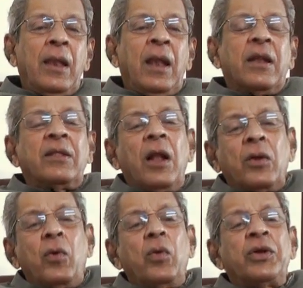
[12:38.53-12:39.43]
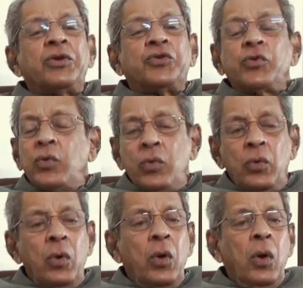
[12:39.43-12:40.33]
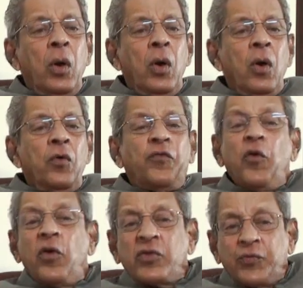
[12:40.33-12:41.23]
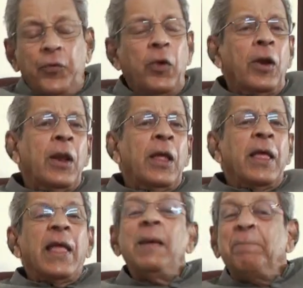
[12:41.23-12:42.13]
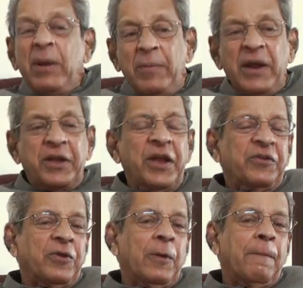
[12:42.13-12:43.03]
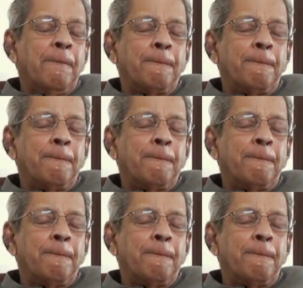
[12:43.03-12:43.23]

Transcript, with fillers: Let us not go into forceful implementation.